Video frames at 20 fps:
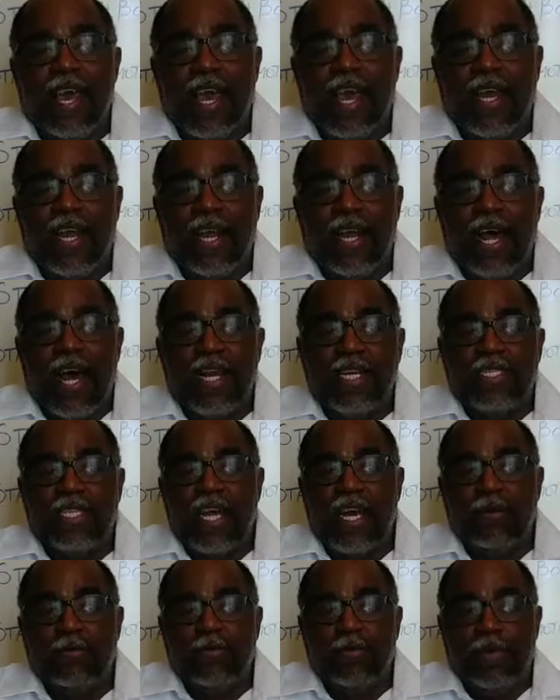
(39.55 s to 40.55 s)
And a lot of
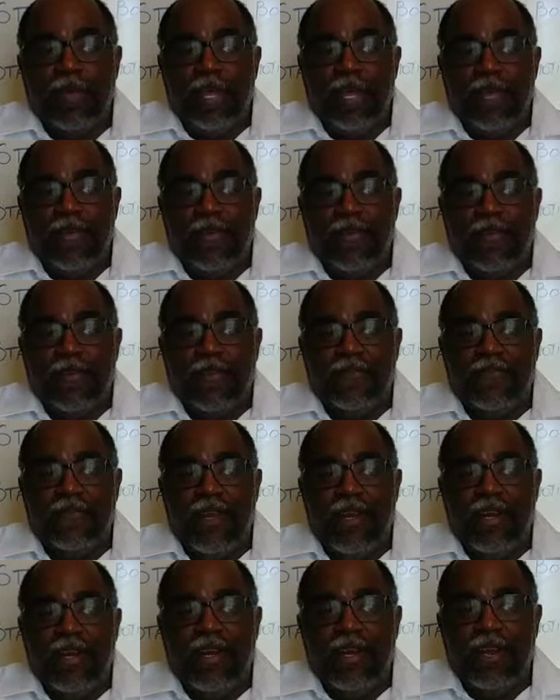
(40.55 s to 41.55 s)
times we get
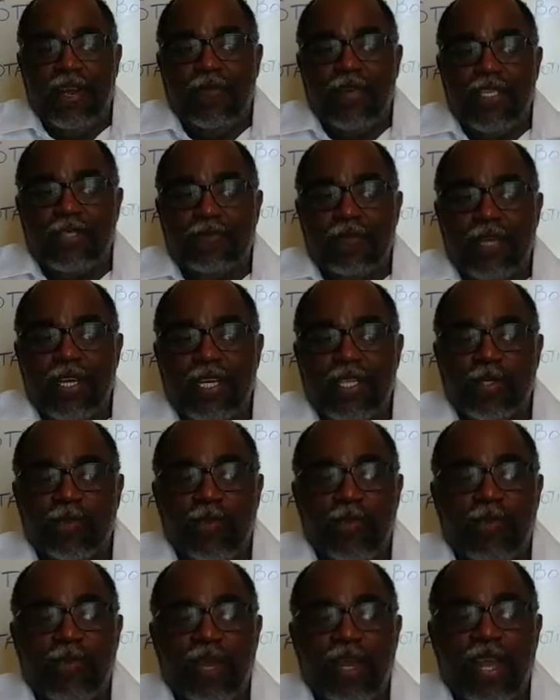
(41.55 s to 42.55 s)
very nervous because
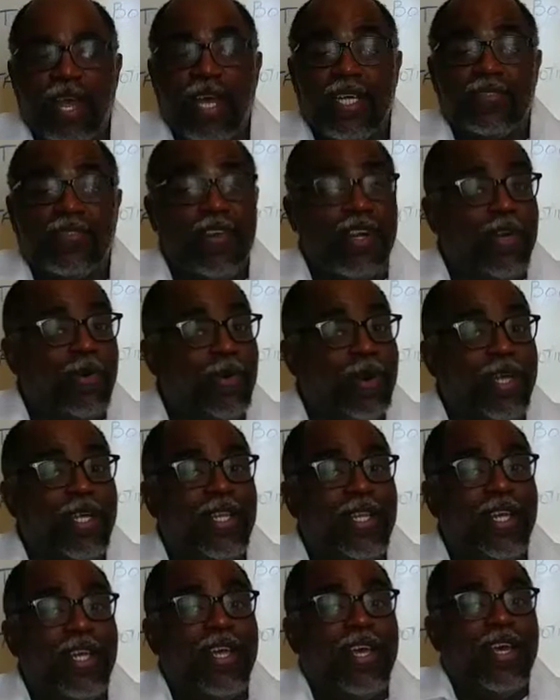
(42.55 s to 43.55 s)
we realize very
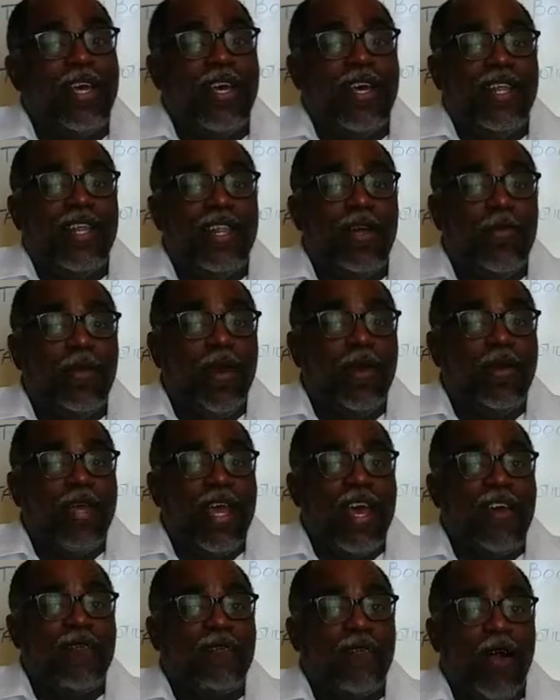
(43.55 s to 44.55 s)
quickly that we
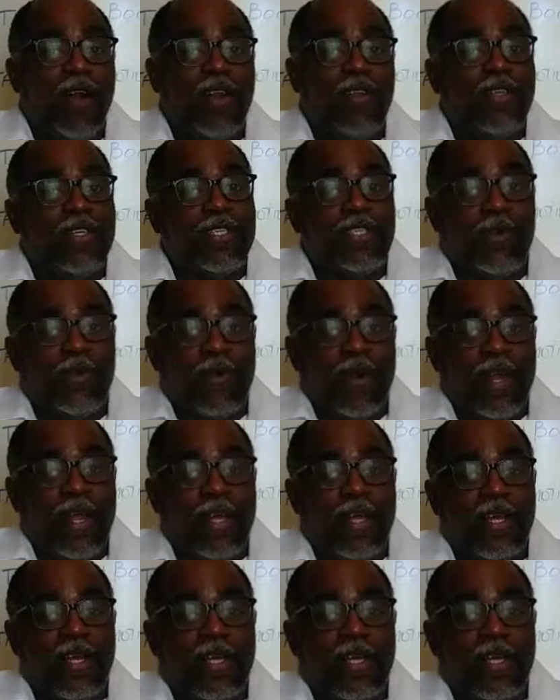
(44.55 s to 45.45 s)
only have part of the story.